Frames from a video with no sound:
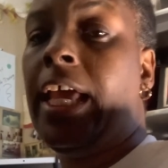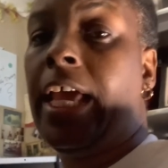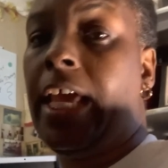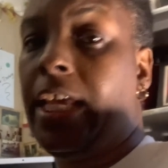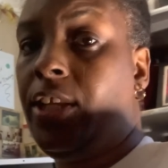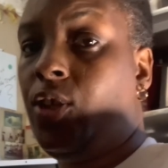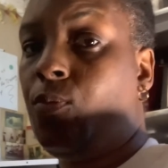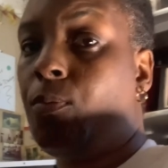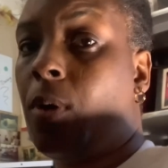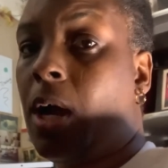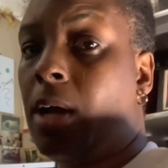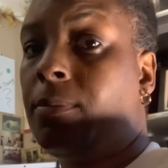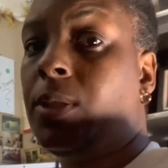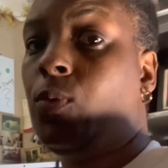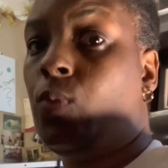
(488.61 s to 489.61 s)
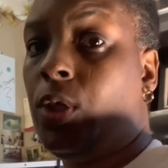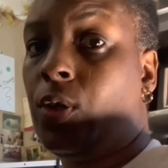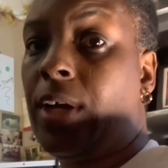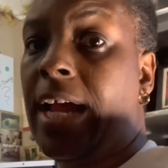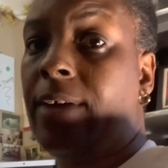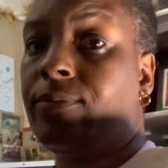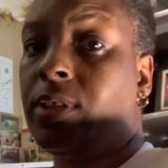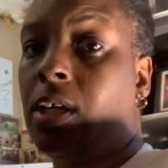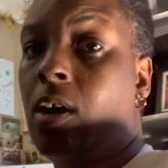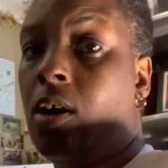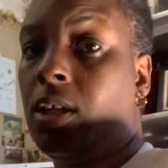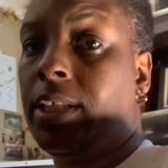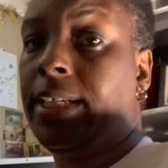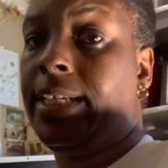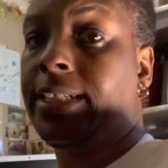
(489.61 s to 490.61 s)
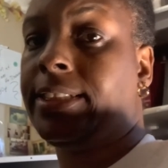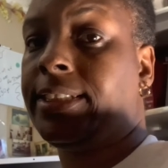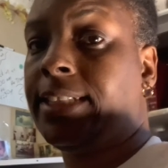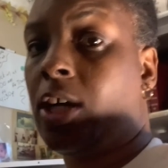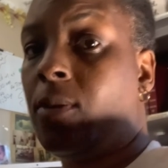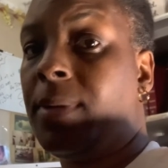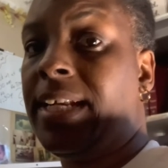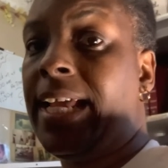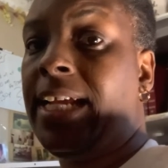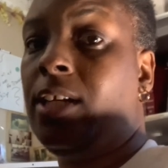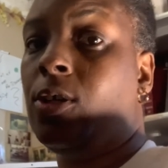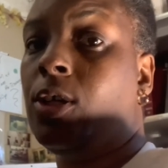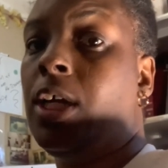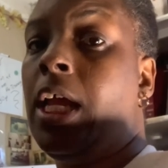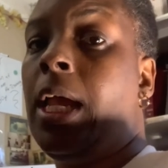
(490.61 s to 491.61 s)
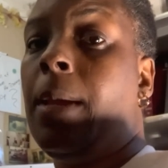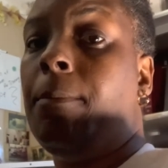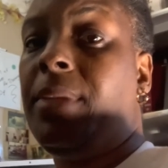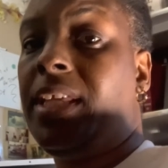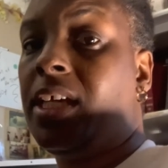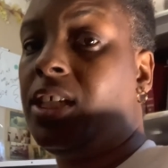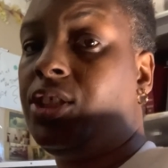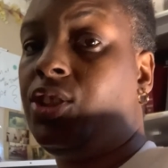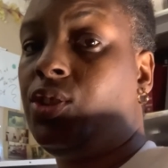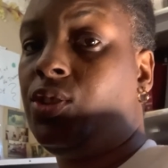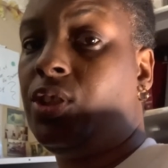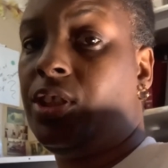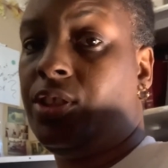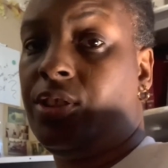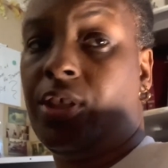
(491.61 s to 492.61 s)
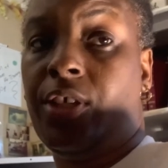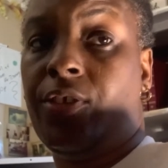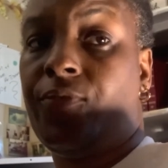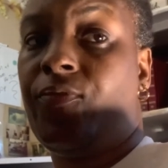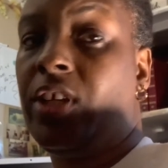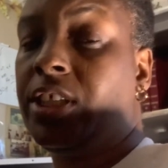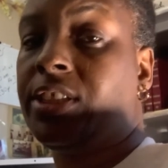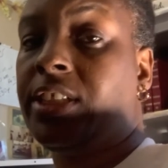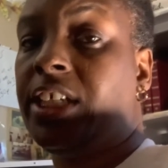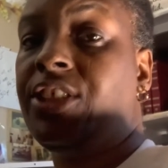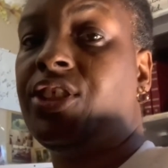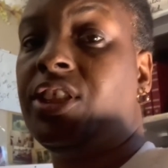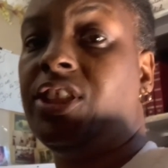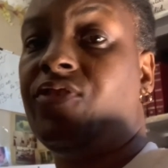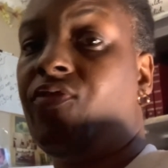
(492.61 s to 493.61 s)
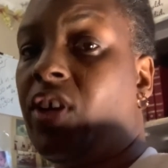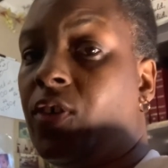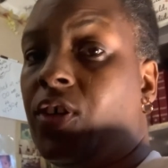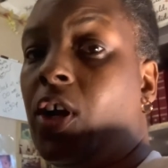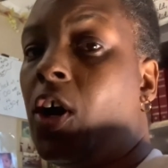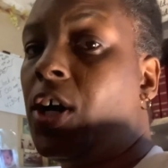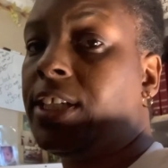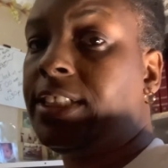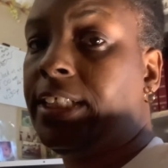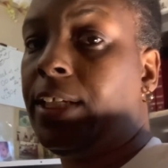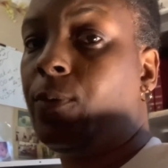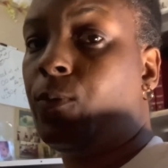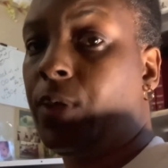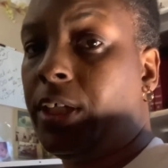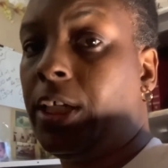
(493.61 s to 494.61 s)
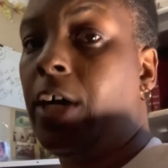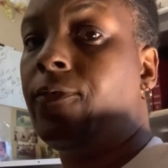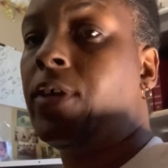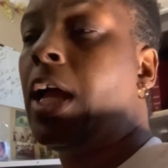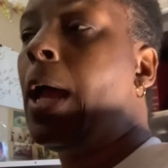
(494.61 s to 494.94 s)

And you probably will have to call an exterminator, because you, the infestation is very hard to get rid of.